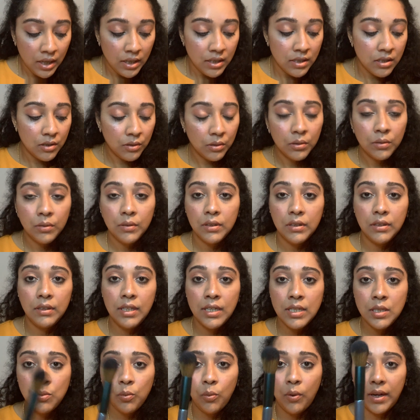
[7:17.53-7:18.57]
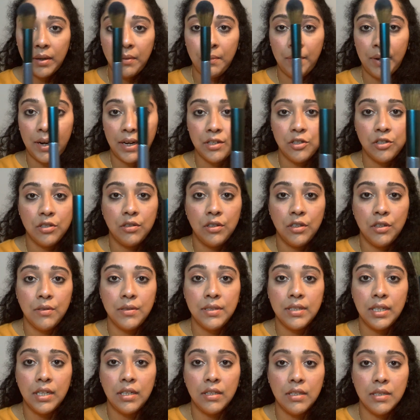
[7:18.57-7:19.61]
So this one brush, do you
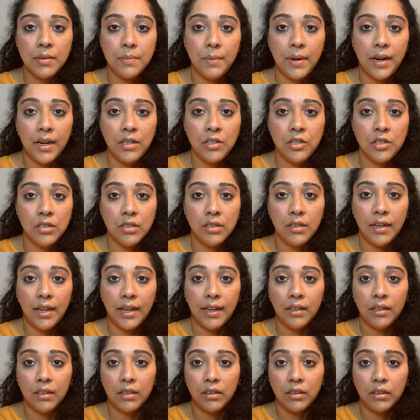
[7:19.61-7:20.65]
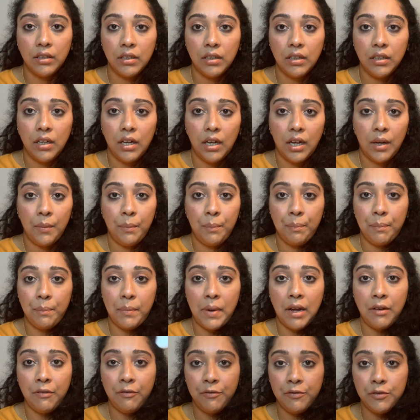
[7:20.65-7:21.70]
see this brush? Like a
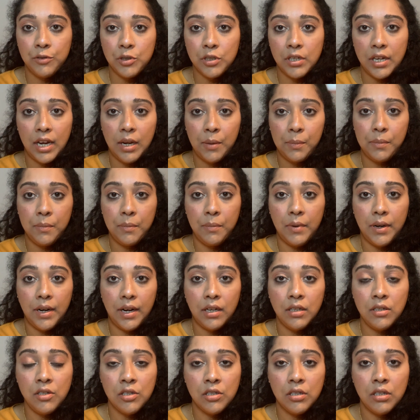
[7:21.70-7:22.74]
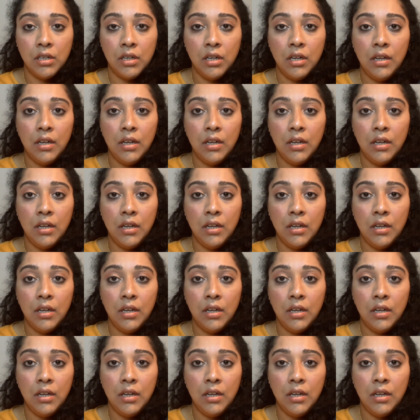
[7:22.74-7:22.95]
puff shaped brush.